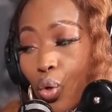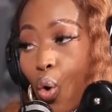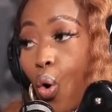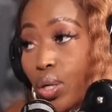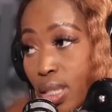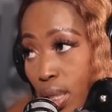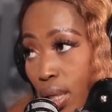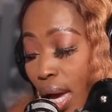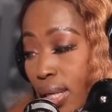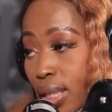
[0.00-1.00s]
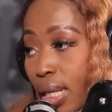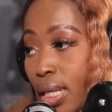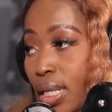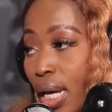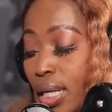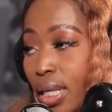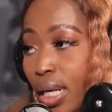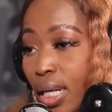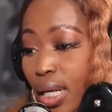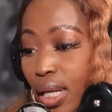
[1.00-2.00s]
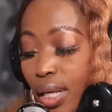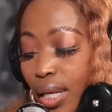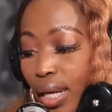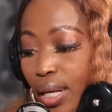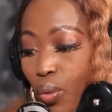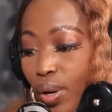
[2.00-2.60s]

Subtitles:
recording and getting